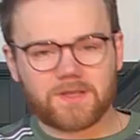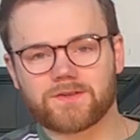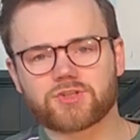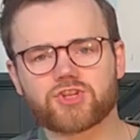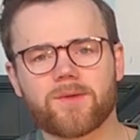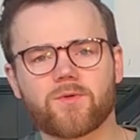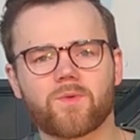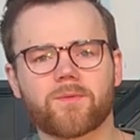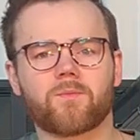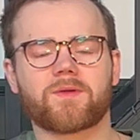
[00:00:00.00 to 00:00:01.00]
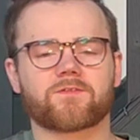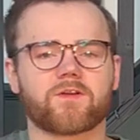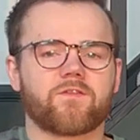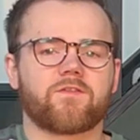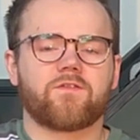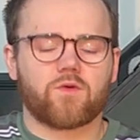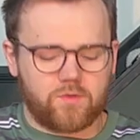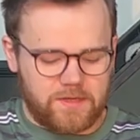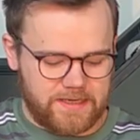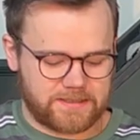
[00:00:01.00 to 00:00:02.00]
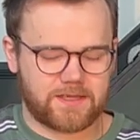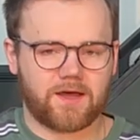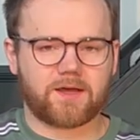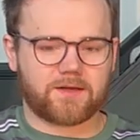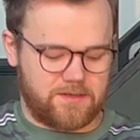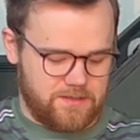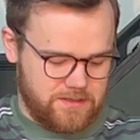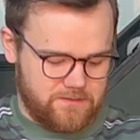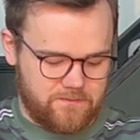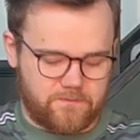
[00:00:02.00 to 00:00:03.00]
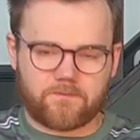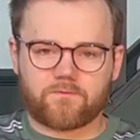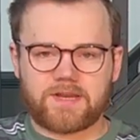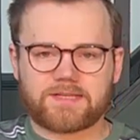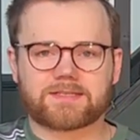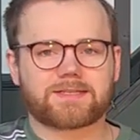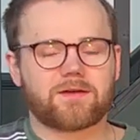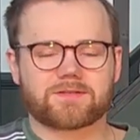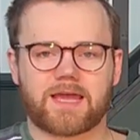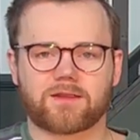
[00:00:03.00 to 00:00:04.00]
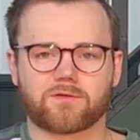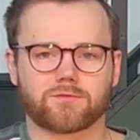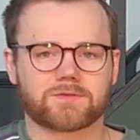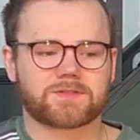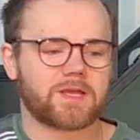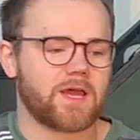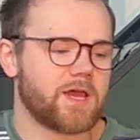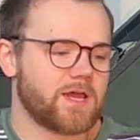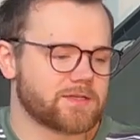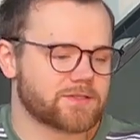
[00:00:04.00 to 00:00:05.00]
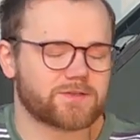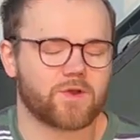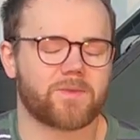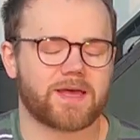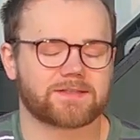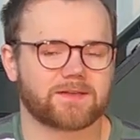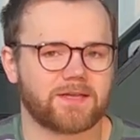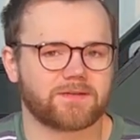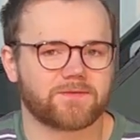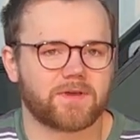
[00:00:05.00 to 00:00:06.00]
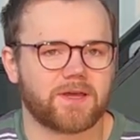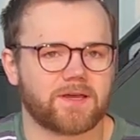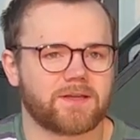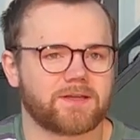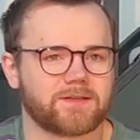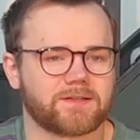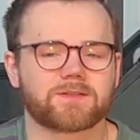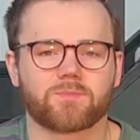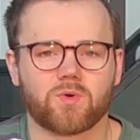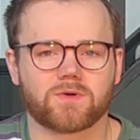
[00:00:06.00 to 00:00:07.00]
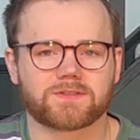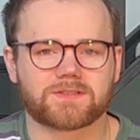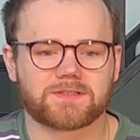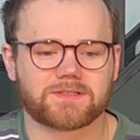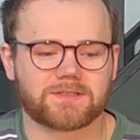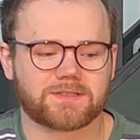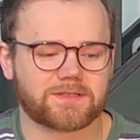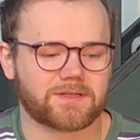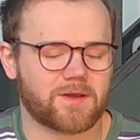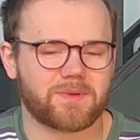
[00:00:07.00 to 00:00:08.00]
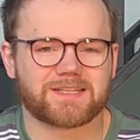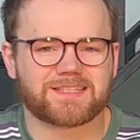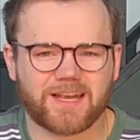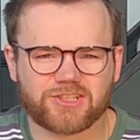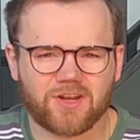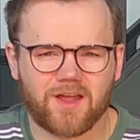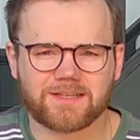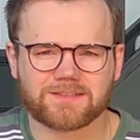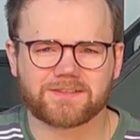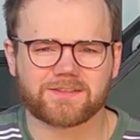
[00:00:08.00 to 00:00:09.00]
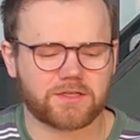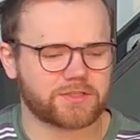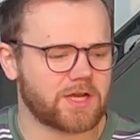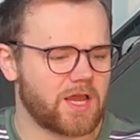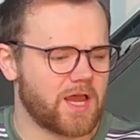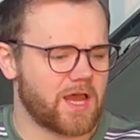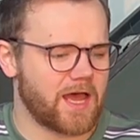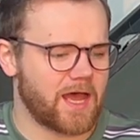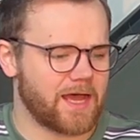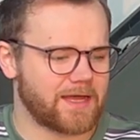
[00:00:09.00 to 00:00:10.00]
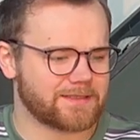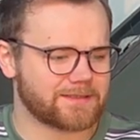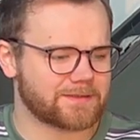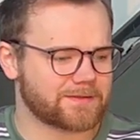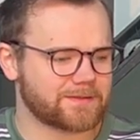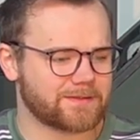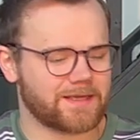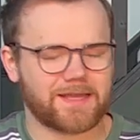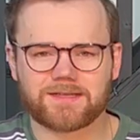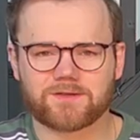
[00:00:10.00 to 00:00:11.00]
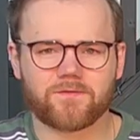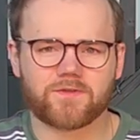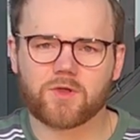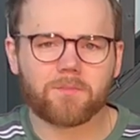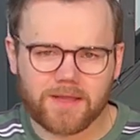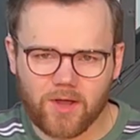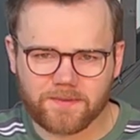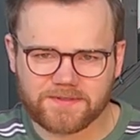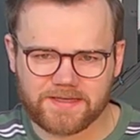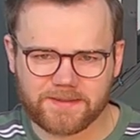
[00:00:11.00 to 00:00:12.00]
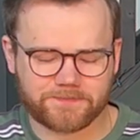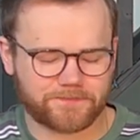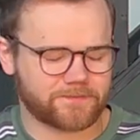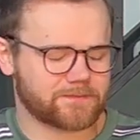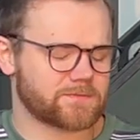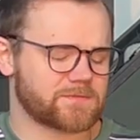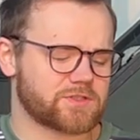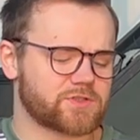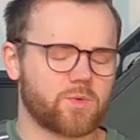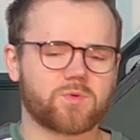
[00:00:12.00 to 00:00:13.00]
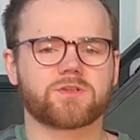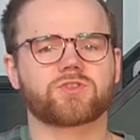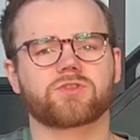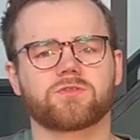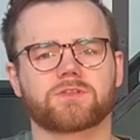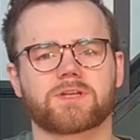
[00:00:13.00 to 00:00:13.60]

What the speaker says: The German women went for a full leotard, wrists down to ankles, to stop that side of the sports kind of being sexualized as such. And he's gone for the complete opposite. To all those children